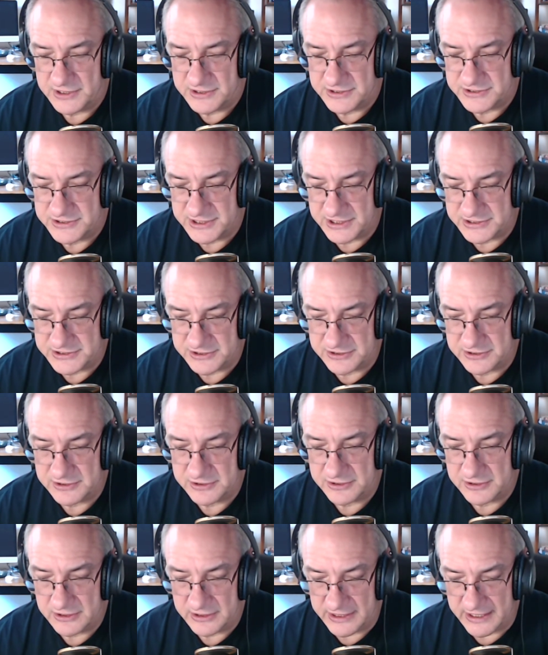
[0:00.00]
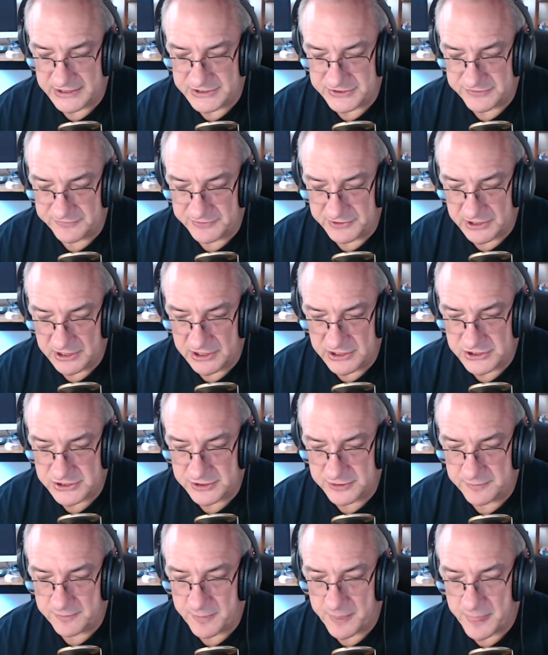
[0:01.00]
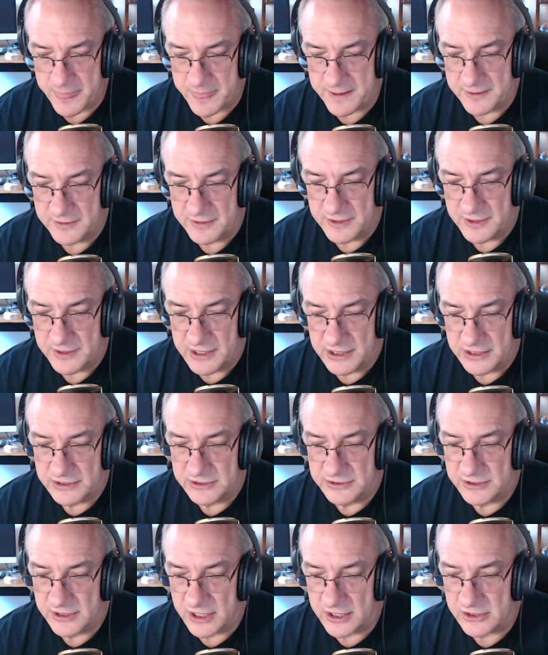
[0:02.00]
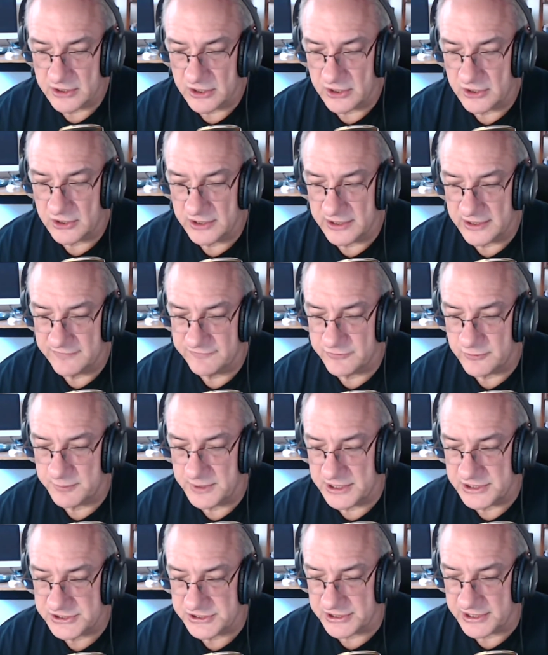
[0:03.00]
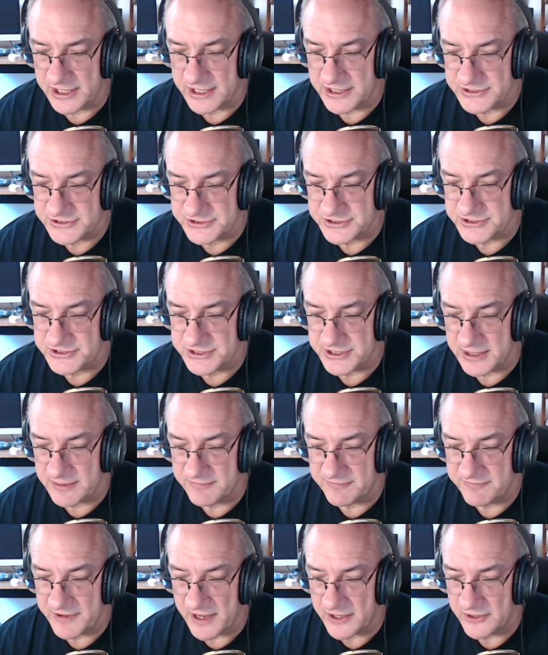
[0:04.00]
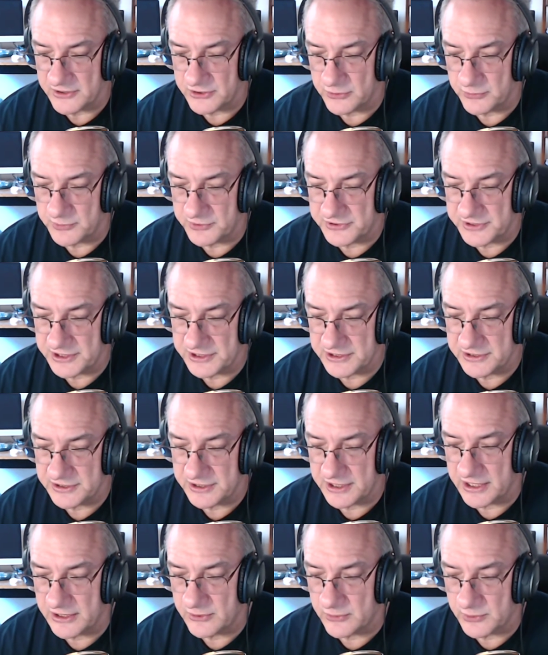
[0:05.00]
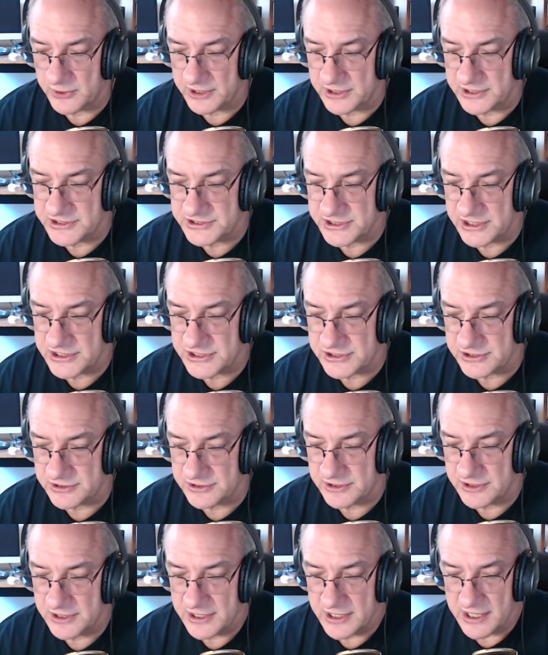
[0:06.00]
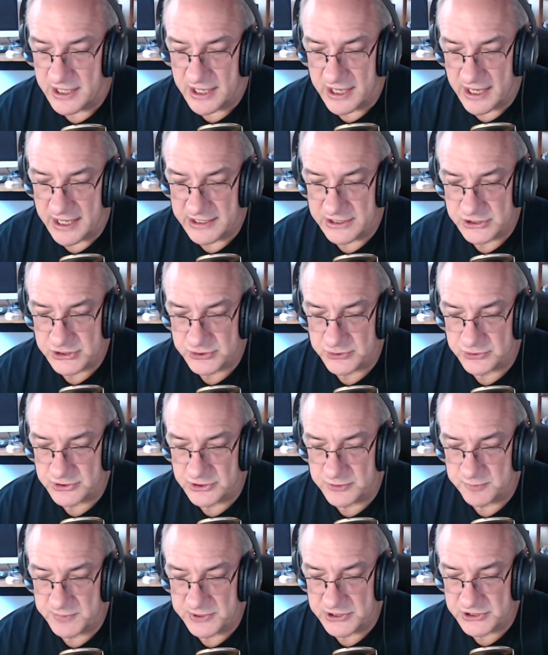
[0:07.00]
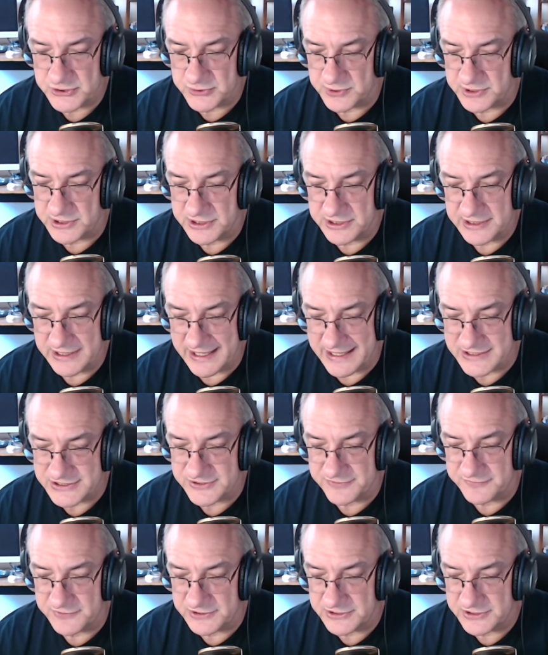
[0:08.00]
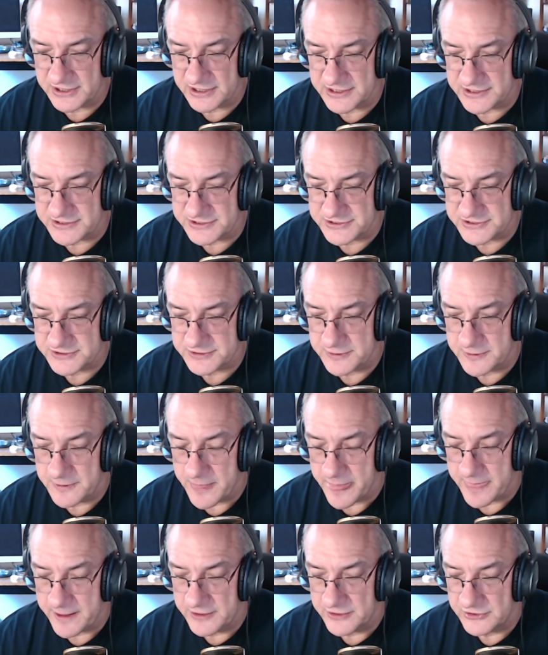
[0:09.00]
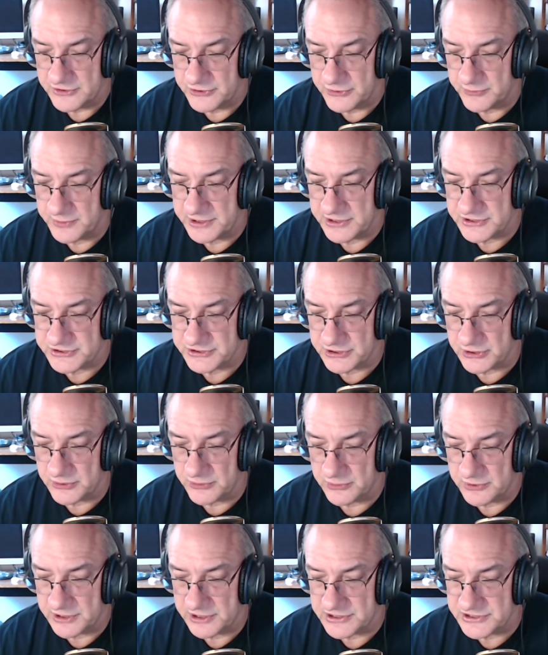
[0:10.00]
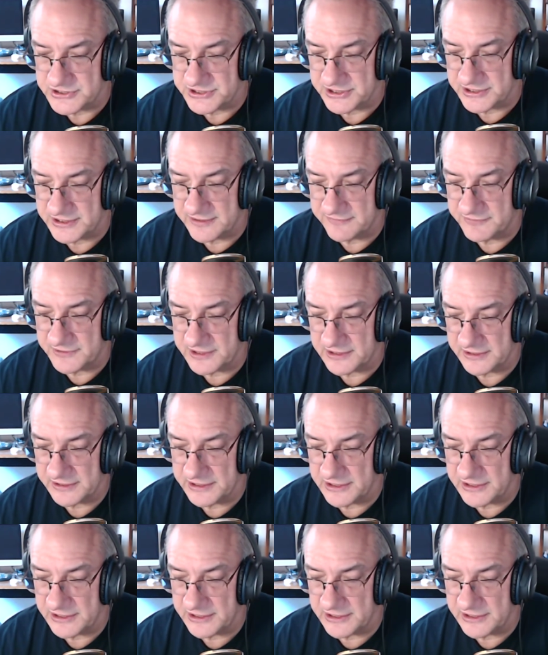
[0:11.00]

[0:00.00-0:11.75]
Data classification. Not all information has the same value within an organization, and it shouldn't be treated as if it does. Doing so can significantly